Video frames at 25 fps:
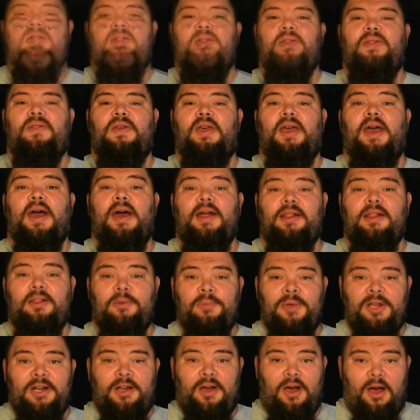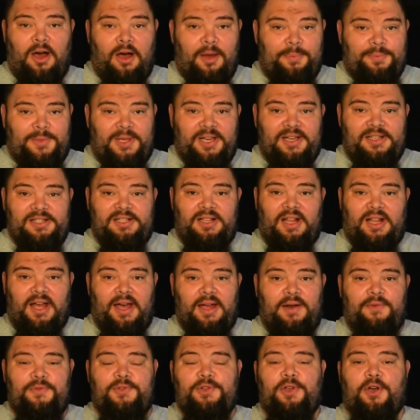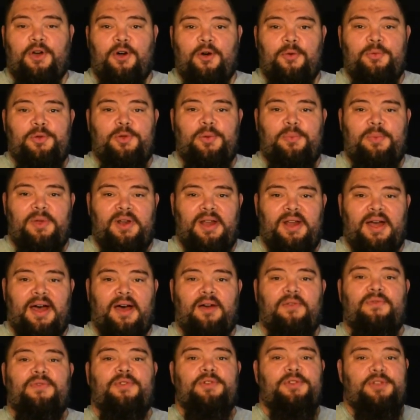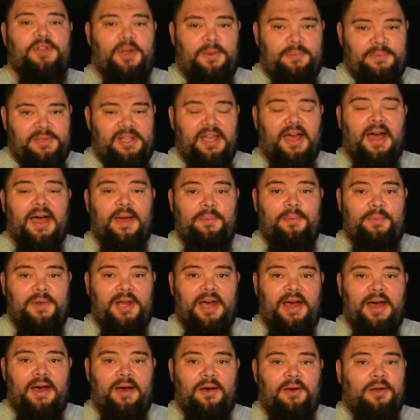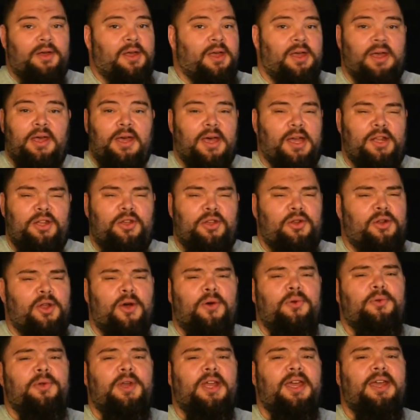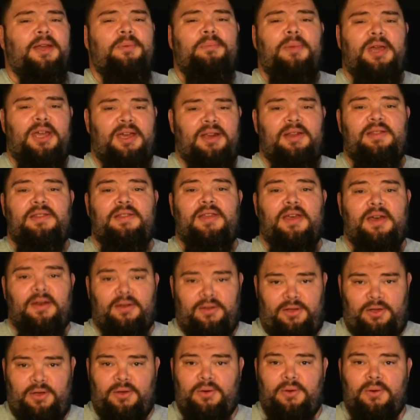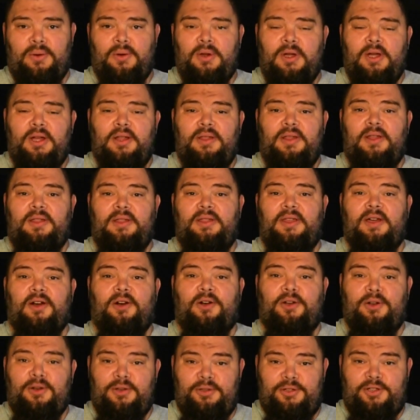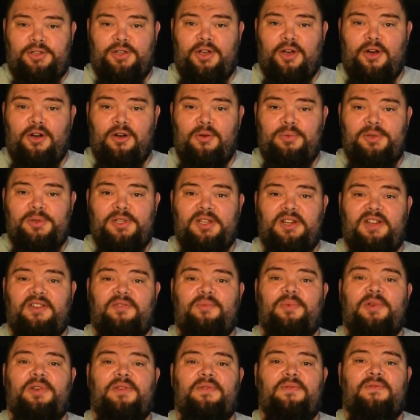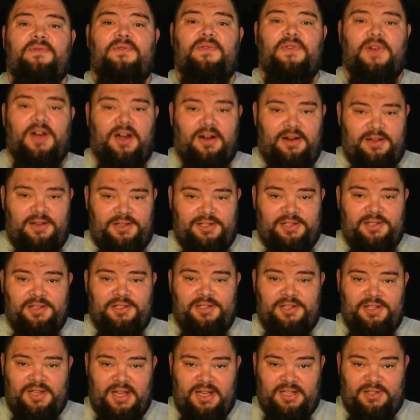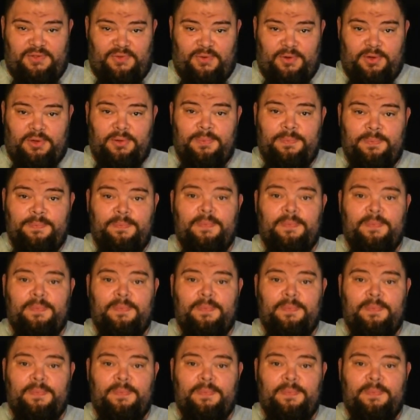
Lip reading: The Element Optics line of scopes have been out for some time now, and you don't need me to tell you that they're good scopes and have been very successful.